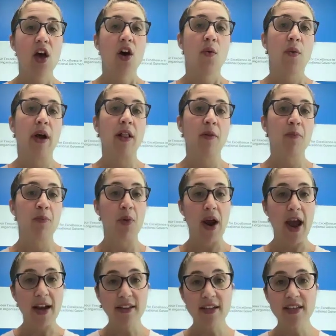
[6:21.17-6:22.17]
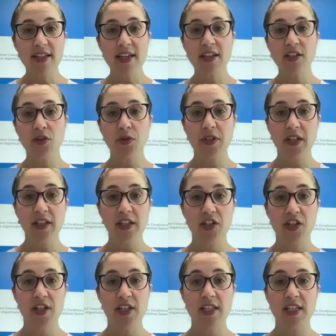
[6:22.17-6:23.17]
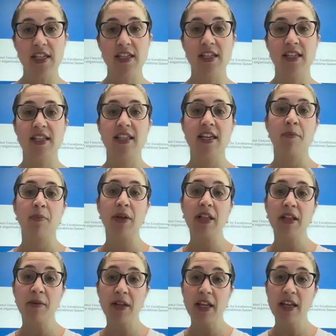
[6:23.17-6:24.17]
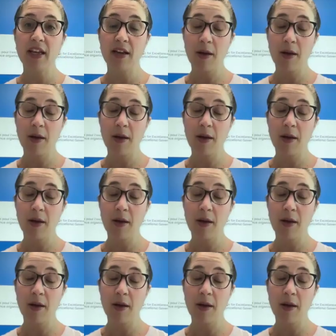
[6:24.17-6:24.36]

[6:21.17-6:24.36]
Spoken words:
Well, practicing due diligence is the ability,